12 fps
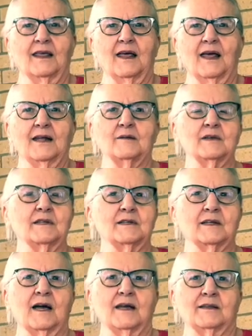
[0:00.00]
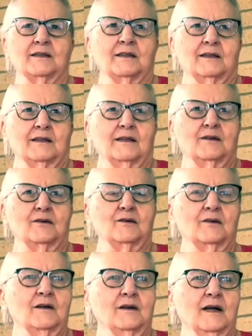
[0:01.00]
And I mean,
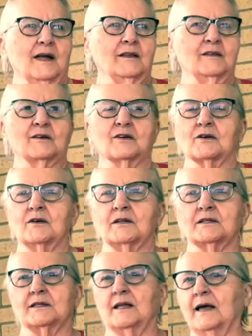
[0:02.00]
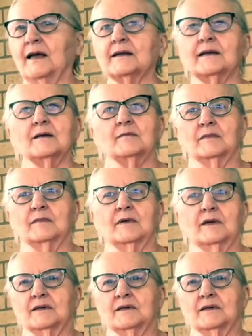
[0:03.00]
and the girls liked him as